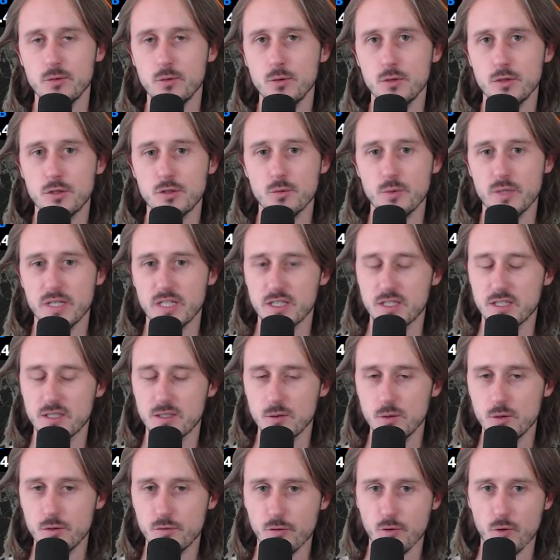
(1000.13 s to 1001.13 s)
deuce with a
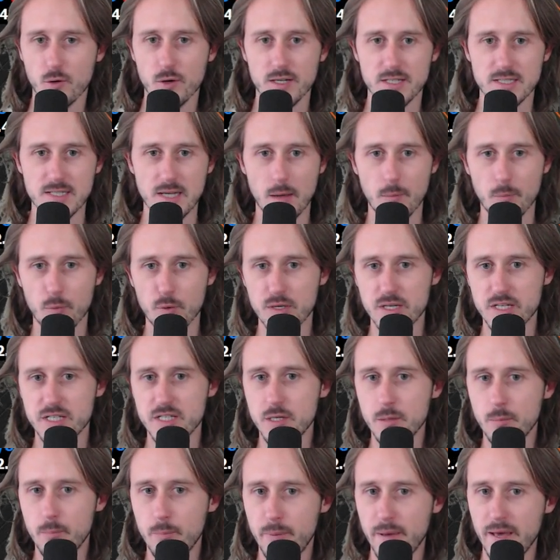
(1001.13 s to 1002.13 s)
suit, for example, is
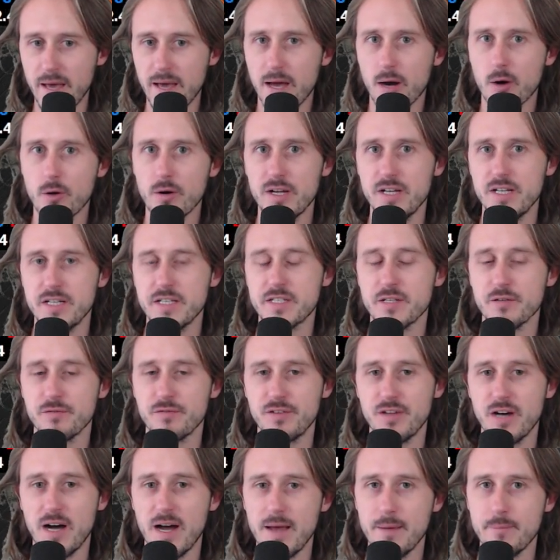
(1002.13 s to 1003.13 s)
the bare ace
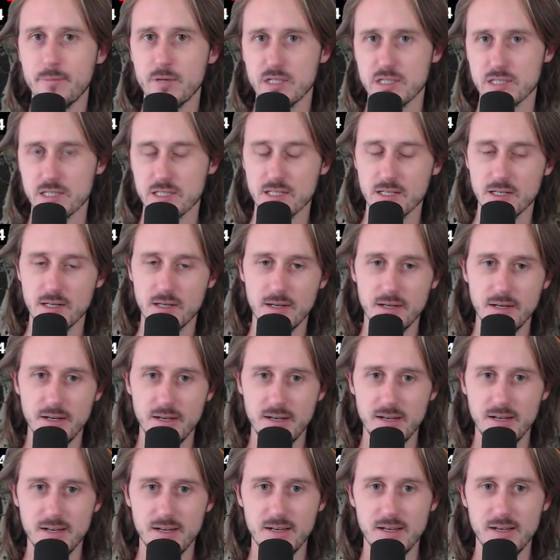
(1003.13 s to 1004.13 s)
of diamonds.
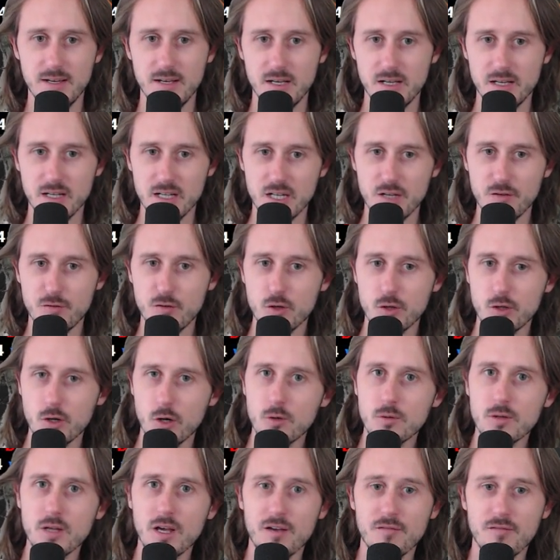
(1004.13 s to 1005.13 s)
If you
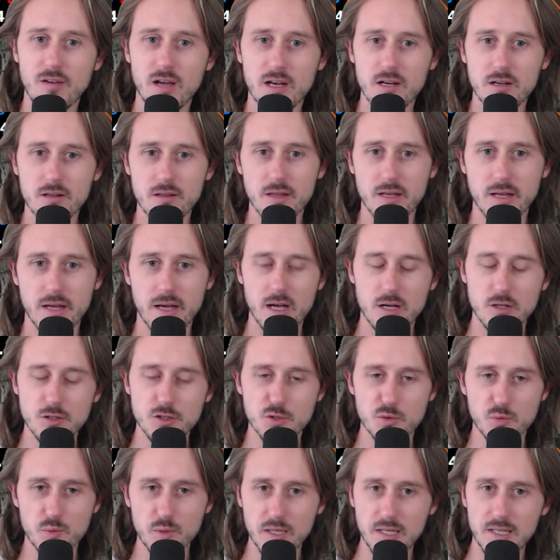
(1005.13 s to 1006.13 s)
don't have anything
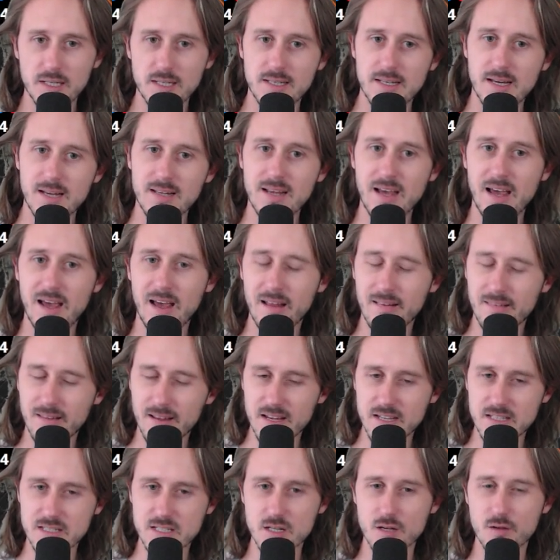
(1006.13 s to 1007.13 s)
else really, that hand
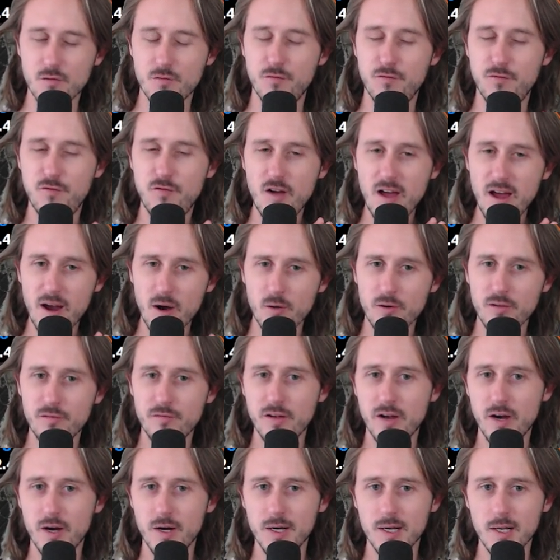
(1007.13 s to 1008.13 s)
has very,
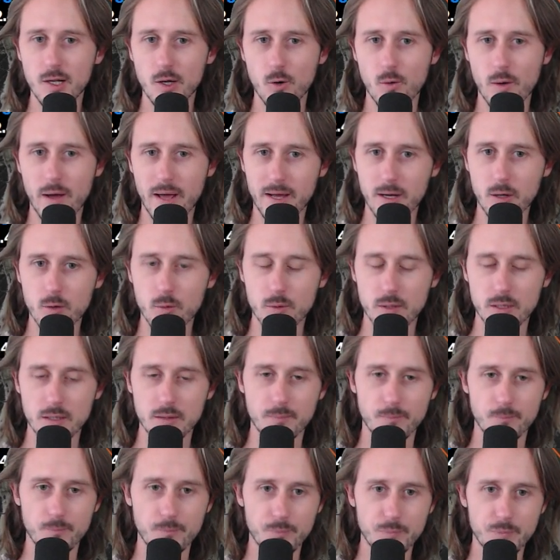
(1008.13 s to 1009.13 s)
very low
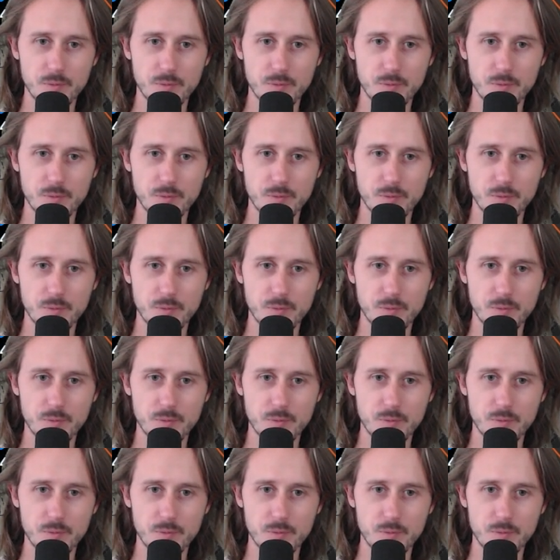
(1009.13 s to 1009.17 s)
equity.